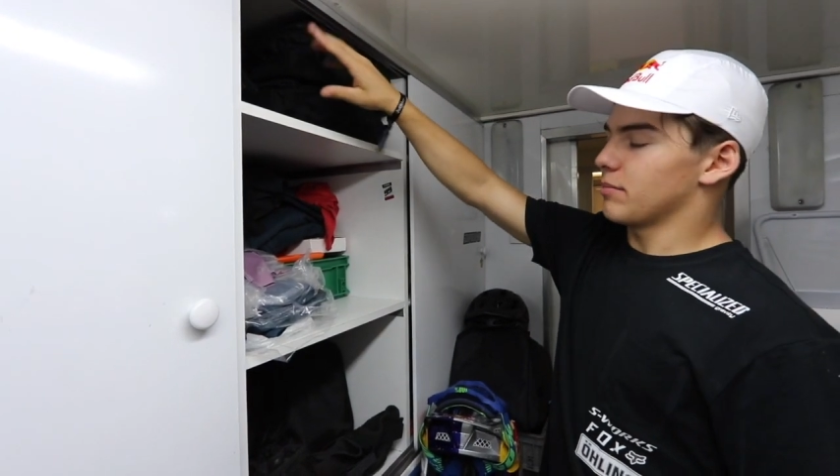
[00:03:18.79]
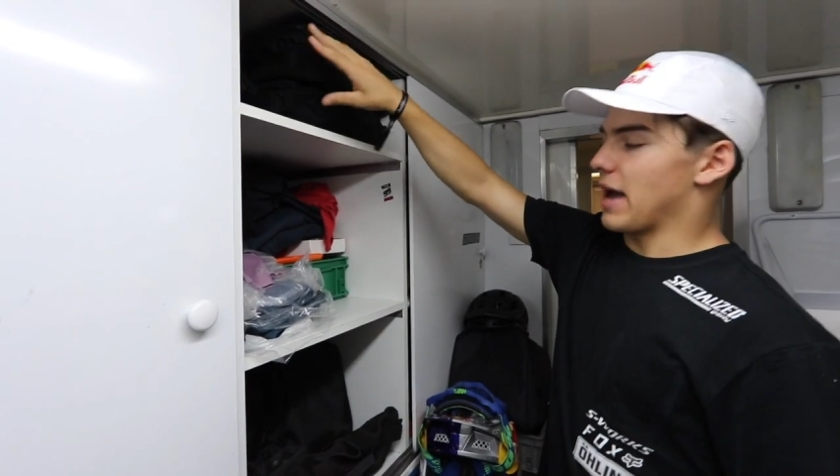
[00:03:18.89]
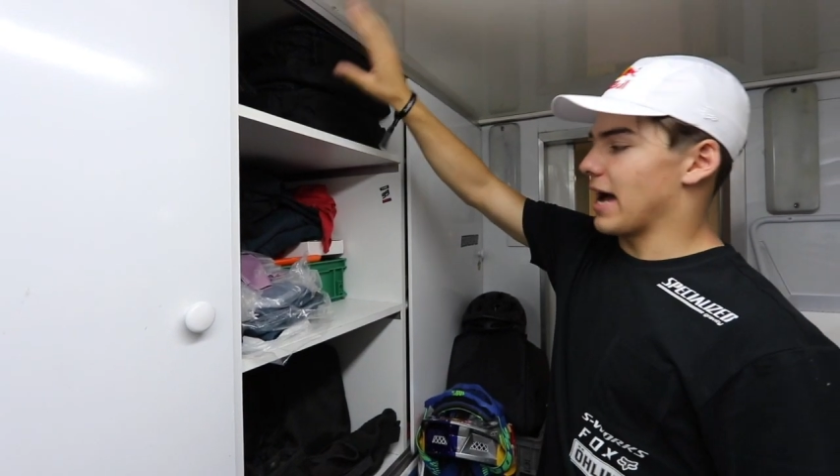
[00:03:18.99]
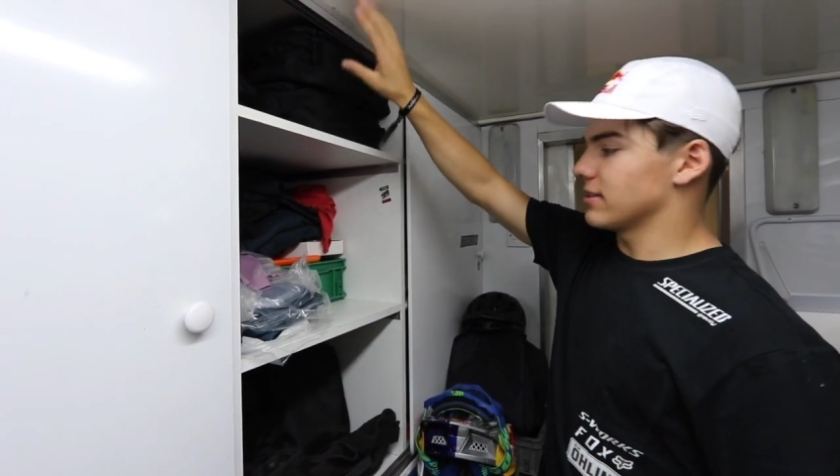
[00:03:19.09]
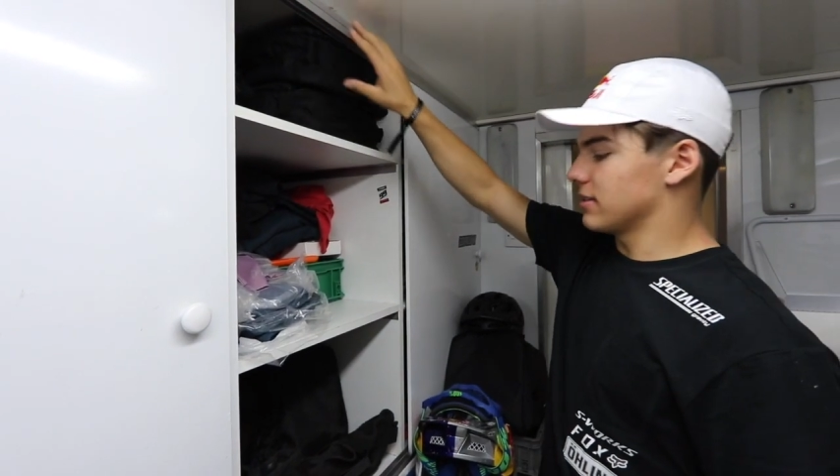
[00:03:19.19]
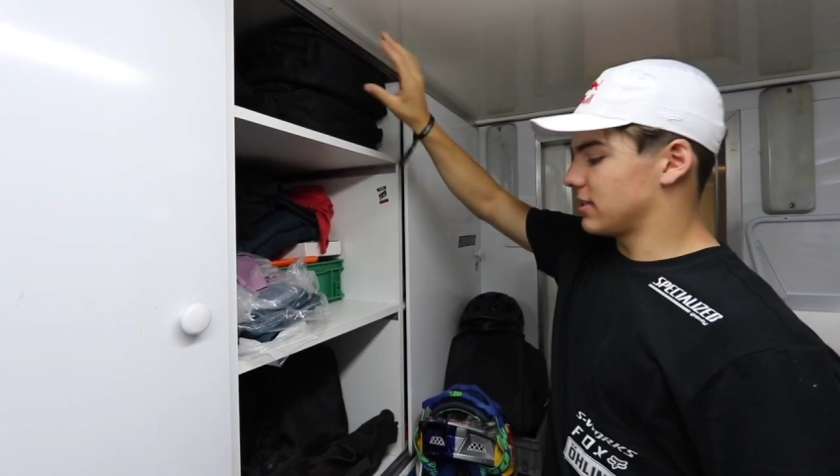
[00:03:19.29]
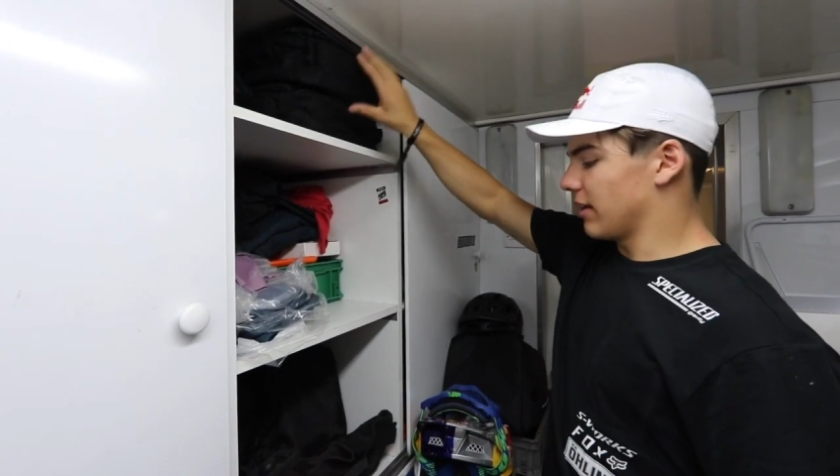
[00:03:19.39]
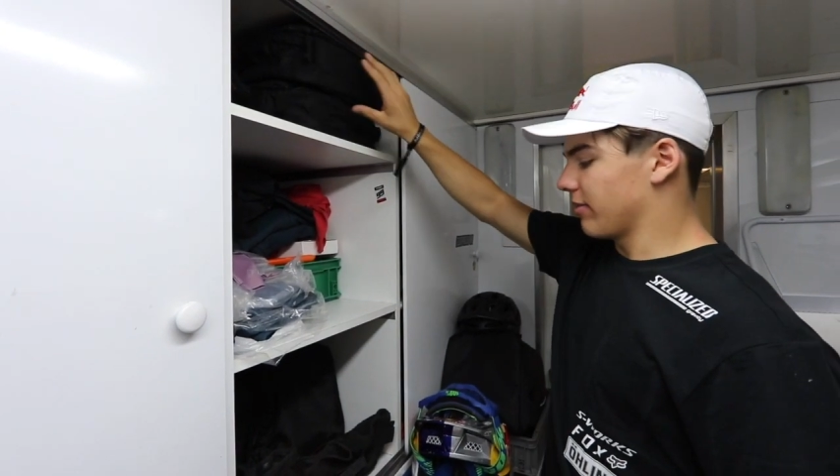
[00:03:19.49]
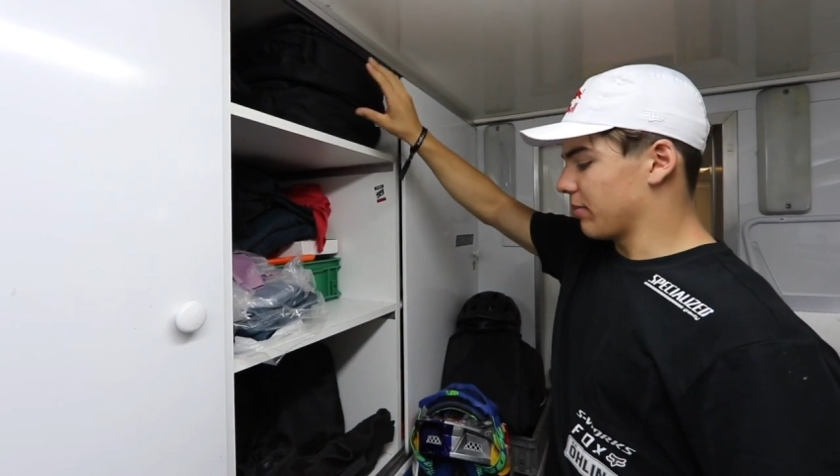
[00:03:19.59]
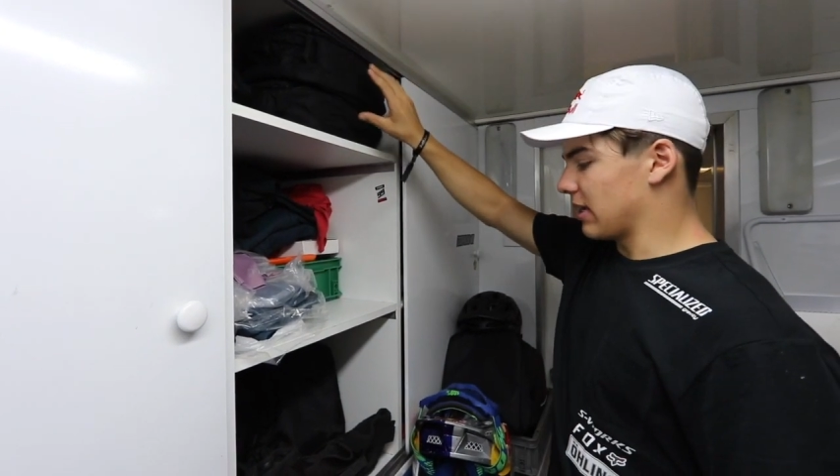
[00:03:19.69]
pads and
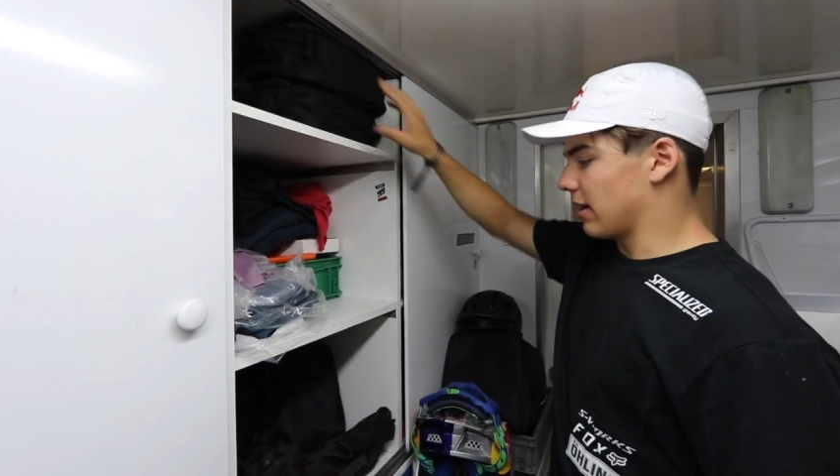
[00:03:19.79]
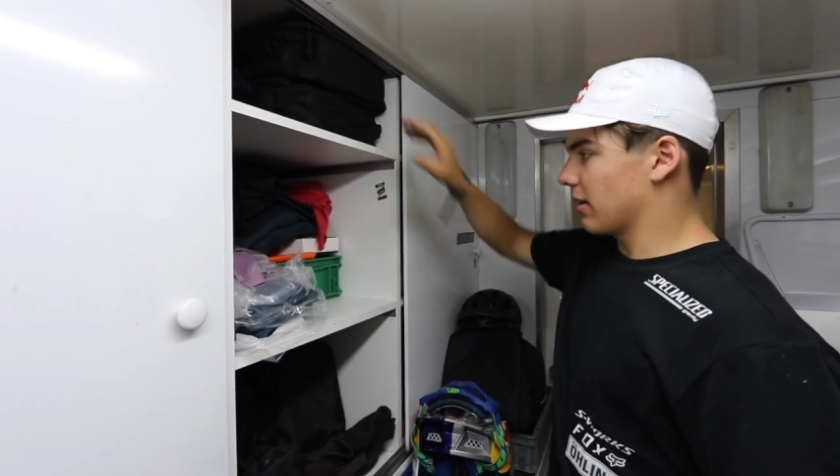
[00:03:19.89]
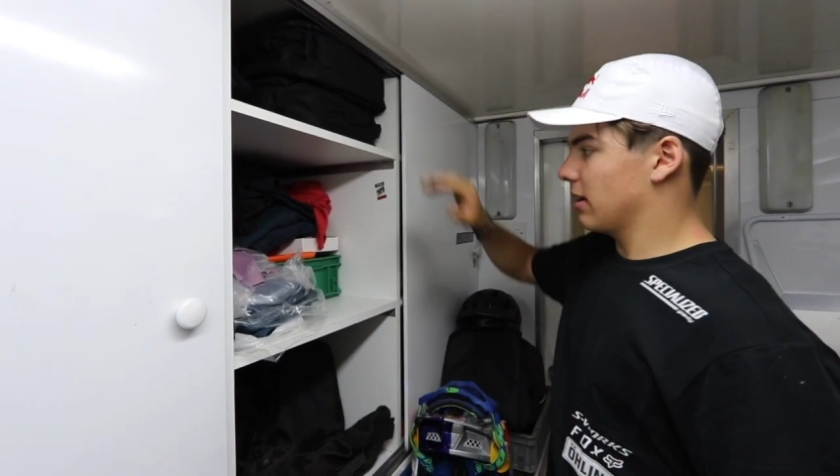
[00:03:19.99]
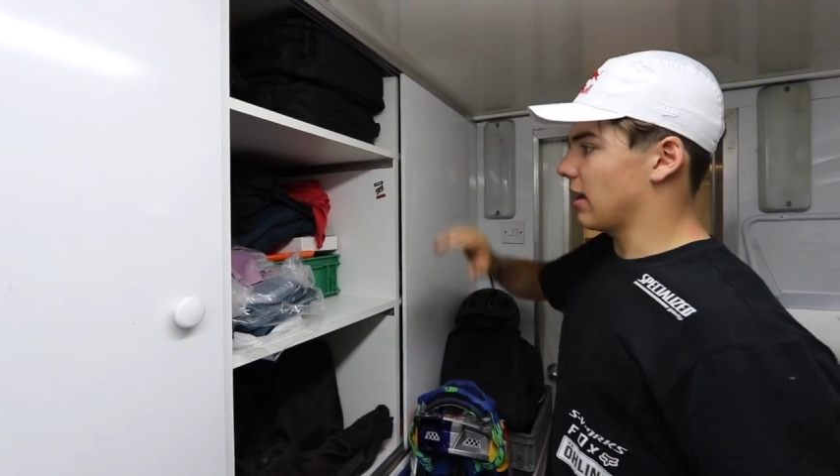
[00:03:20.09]
stuff up here,